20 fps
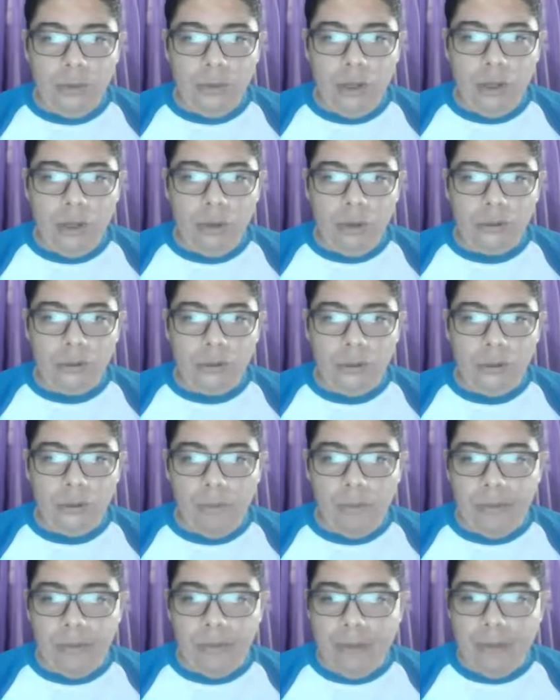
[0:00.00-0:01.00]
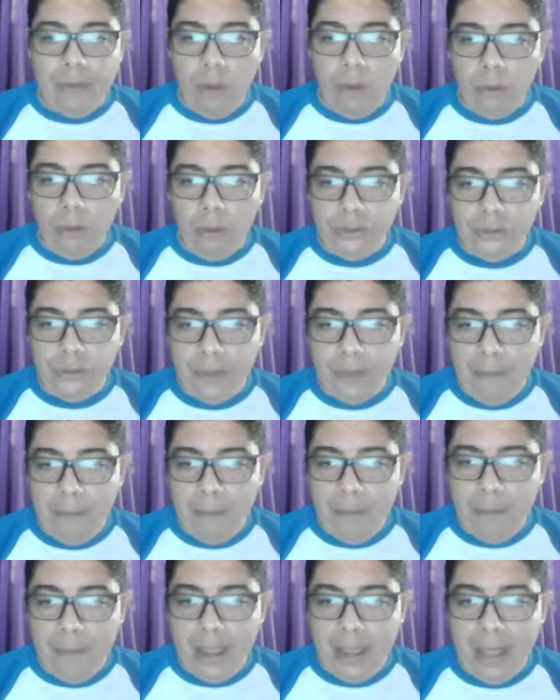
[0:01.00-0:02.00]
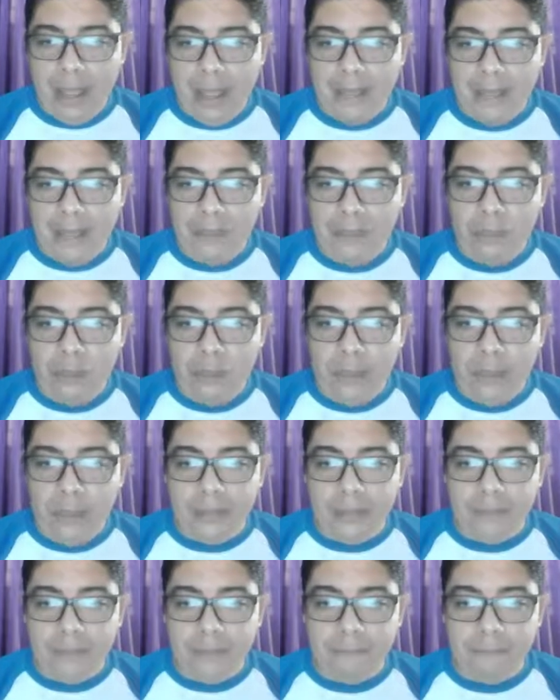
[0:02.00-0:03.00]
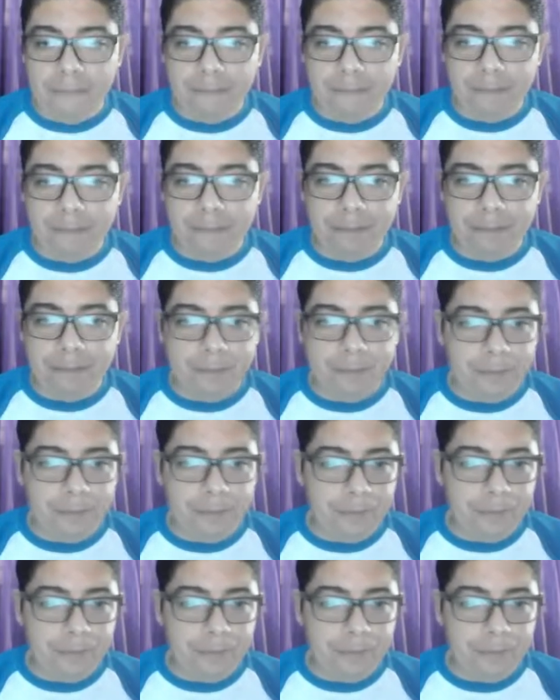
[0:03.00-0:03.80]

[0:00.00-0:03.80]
And now you will go to remote MySQL.